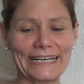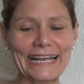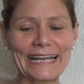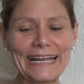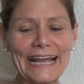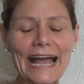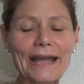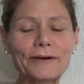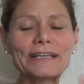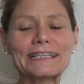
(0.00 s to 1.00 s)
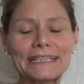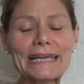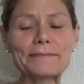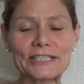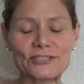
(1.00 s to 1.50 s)
I, I want the
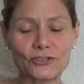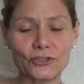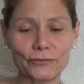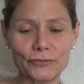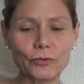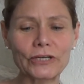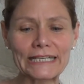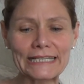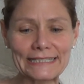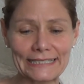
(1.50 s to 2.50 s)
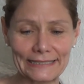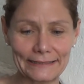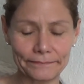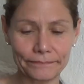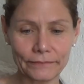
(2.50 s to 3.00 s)
layman's terms. What is it?
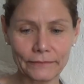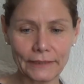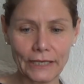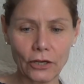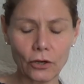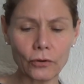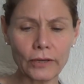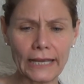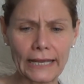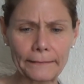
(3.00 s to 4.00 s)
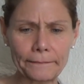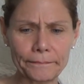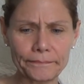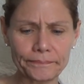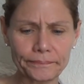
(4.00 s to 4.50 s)
Okay,
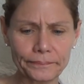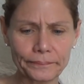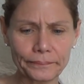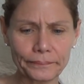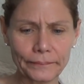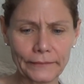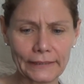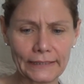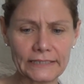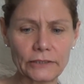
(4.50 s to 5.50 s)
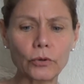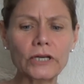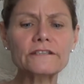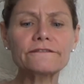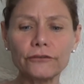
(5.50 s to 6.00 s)
Let's see, what
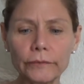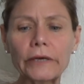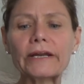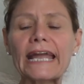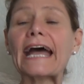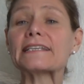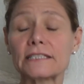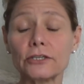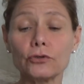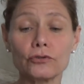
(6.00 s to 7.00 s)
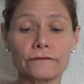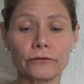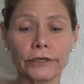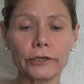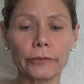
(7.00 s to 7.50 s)
is fumaric acid used
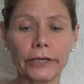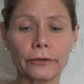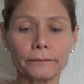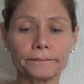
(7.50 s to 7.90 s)
for? Here we go.